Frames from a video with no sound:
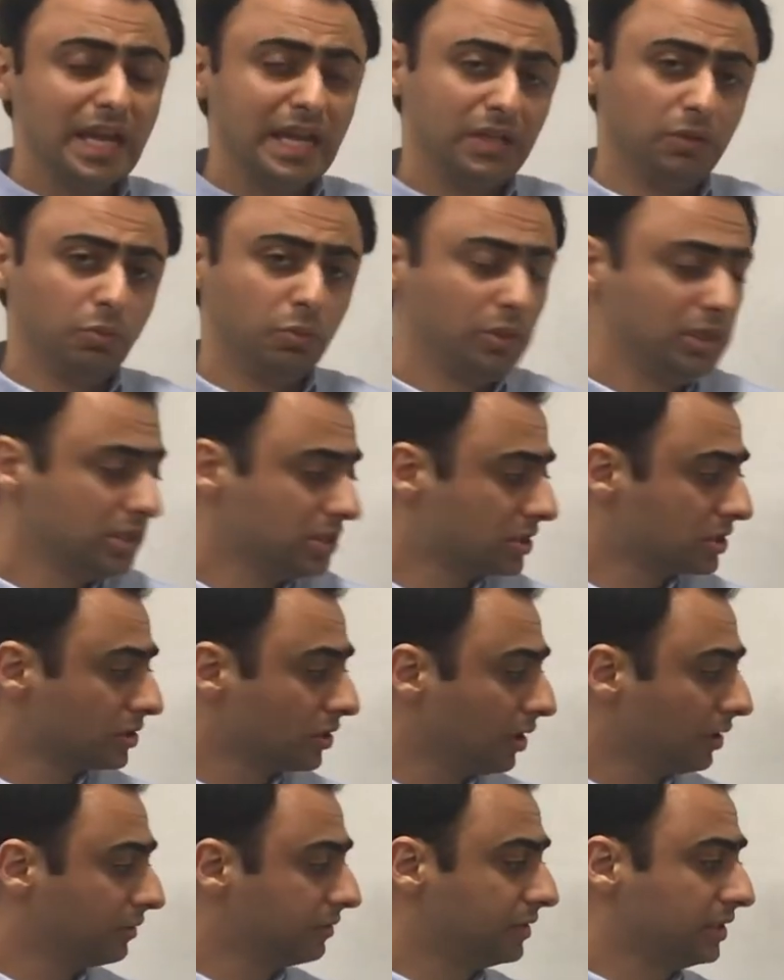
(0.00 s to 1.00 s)
and we
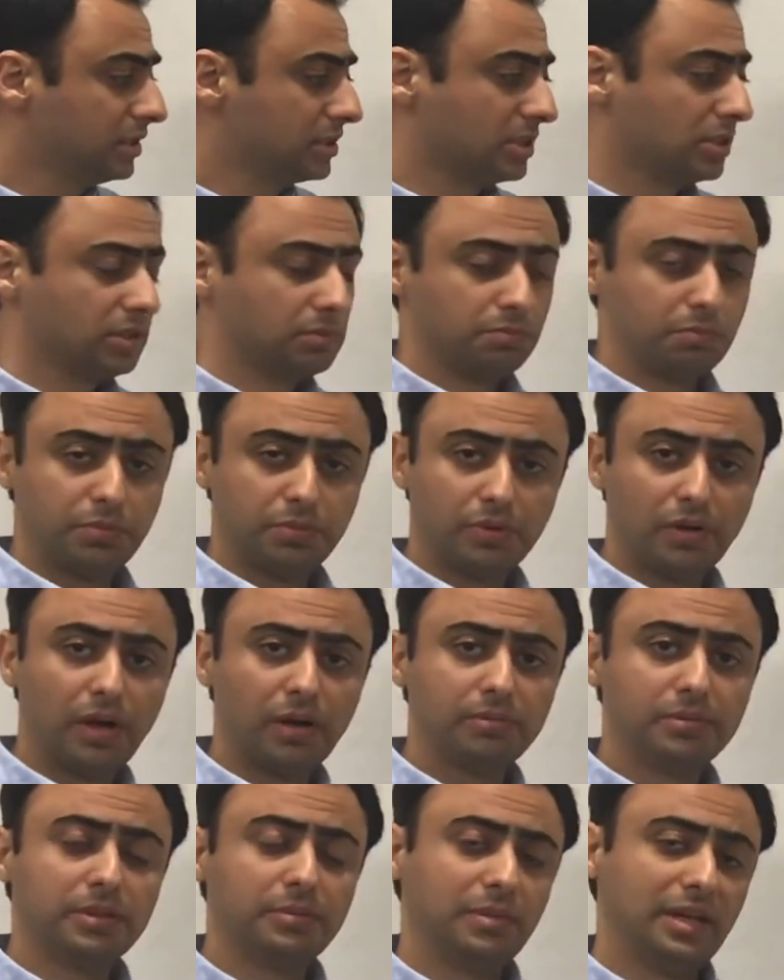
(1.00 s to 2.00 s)
solve this
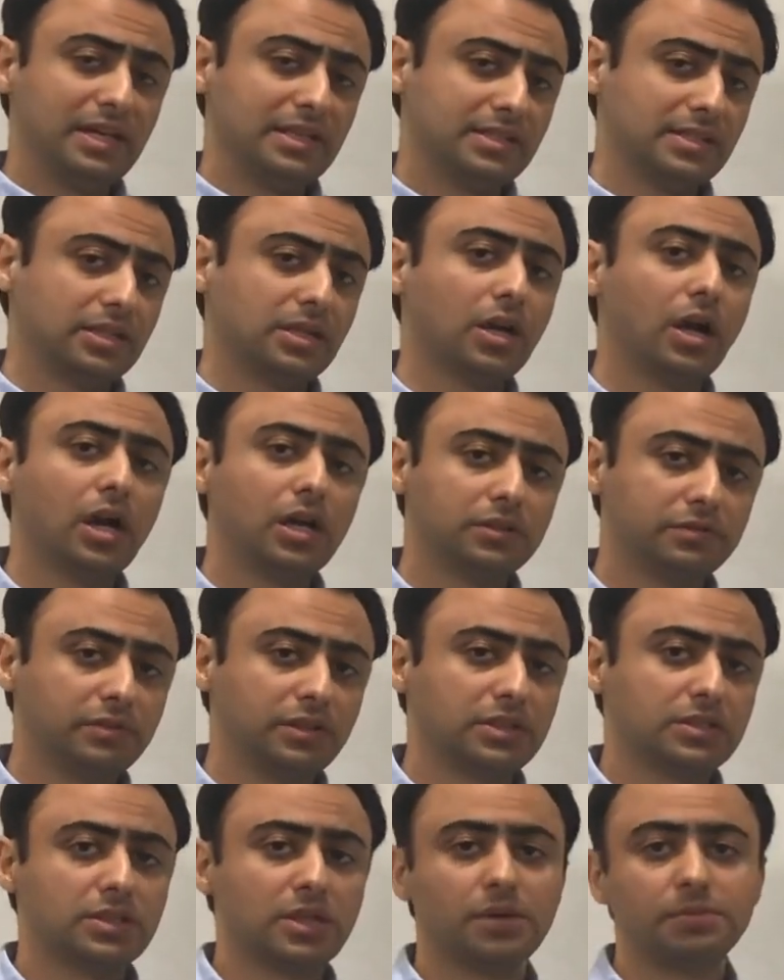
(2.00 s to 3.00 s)
problem as a
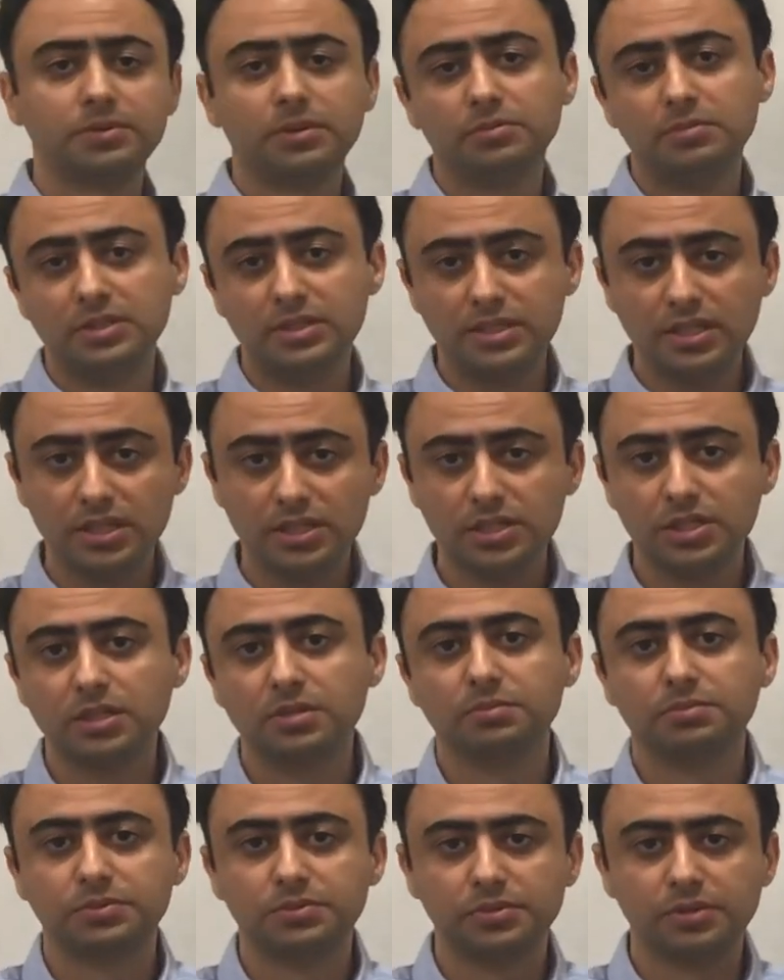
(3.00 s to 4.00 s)
convex
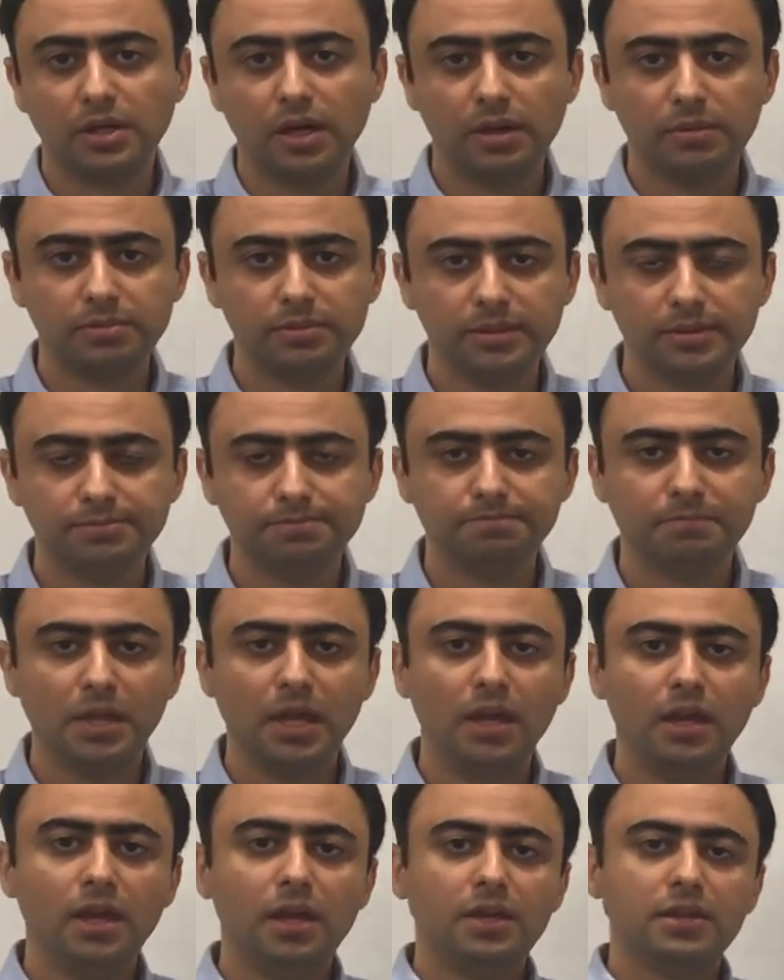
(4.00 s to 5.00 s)
optimization problem.
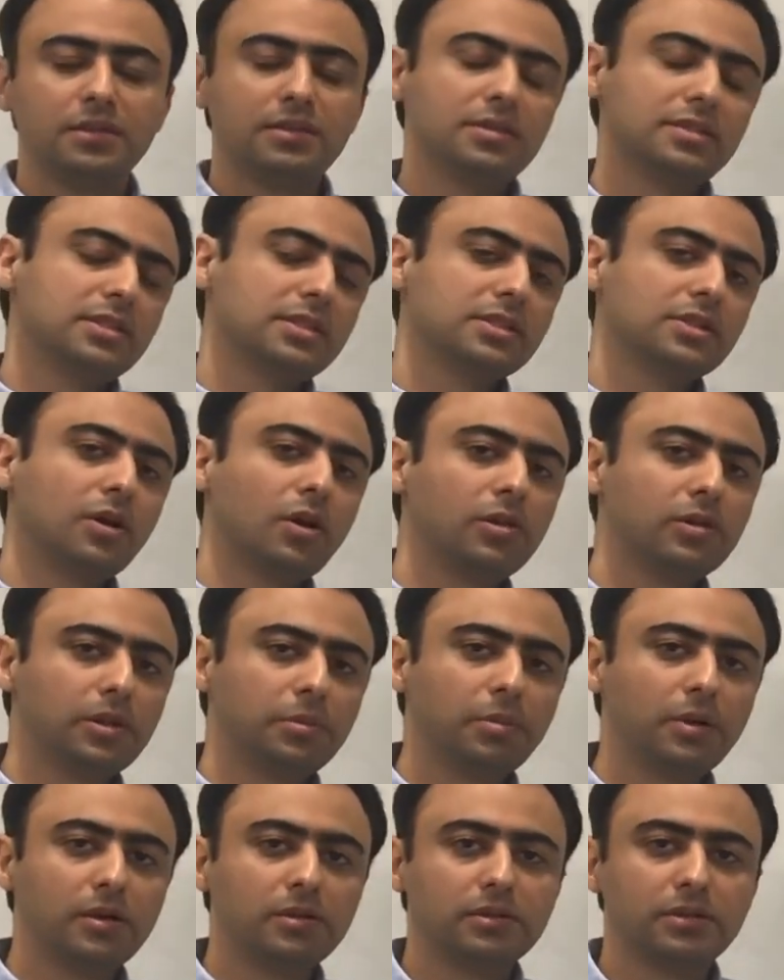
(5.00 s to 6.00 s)
This is all
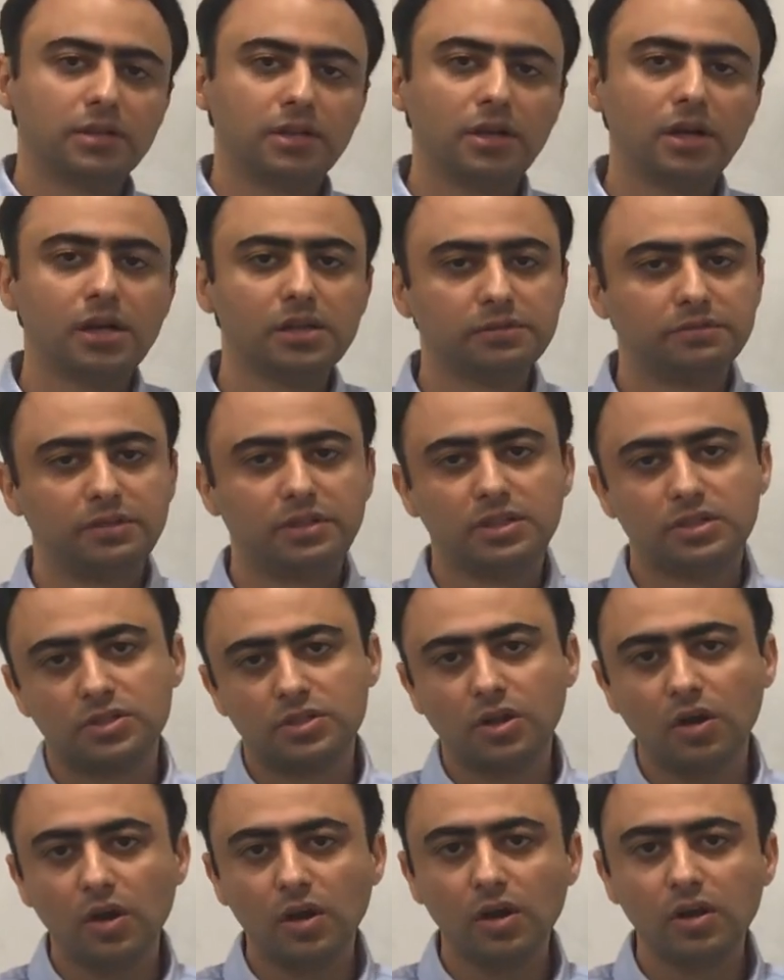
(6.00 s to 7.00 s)
about the
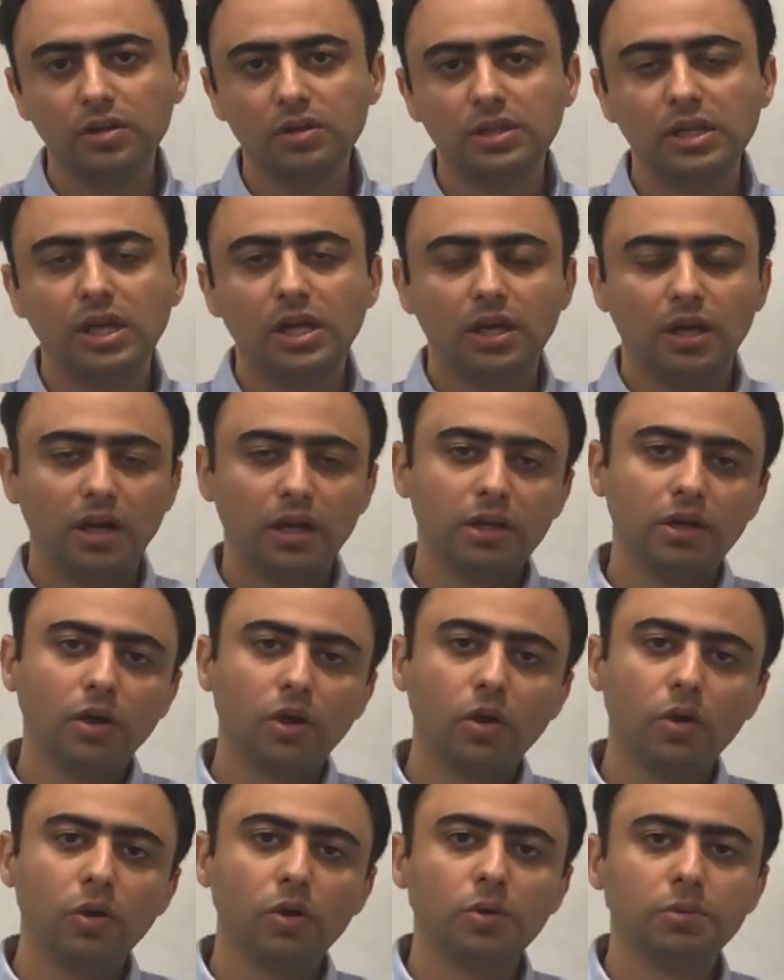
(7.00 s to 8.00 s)
convex hull. I
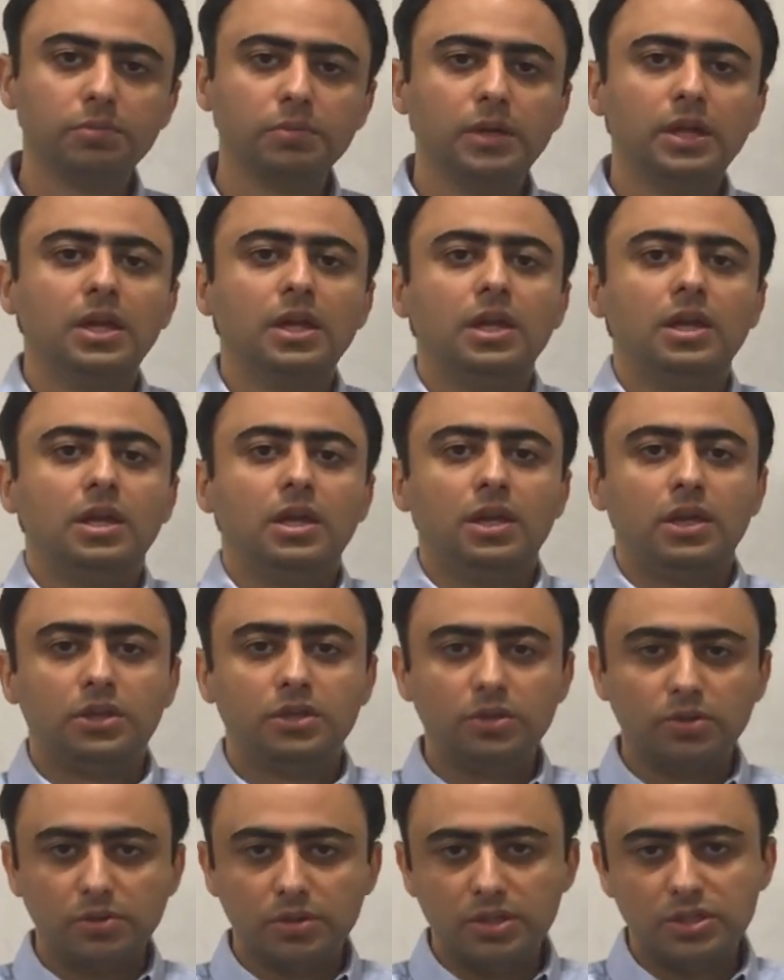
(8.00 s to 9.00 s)
hope
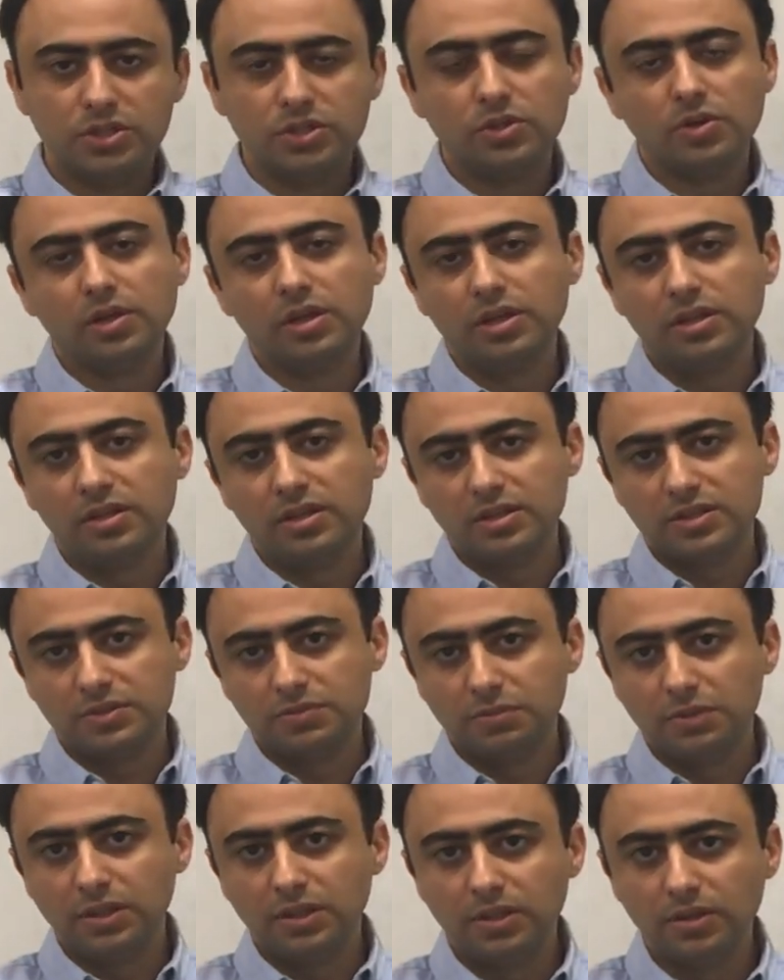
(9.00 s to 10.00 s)
you're enjoying this
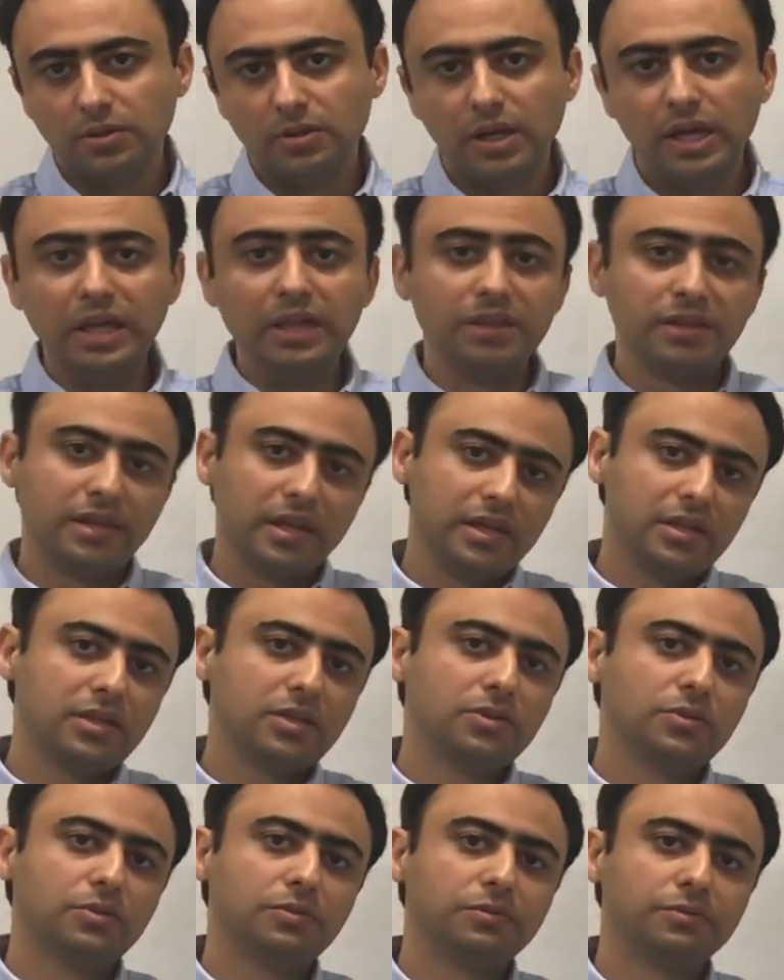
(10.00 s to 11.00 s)
video and
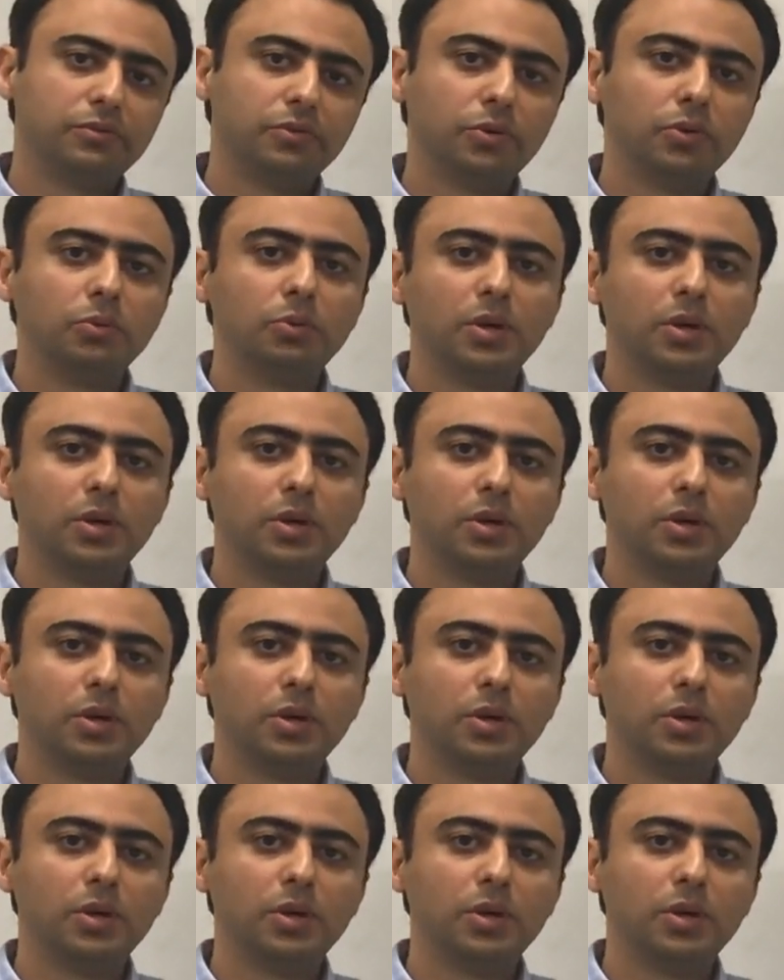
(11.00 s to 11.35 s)
thank you for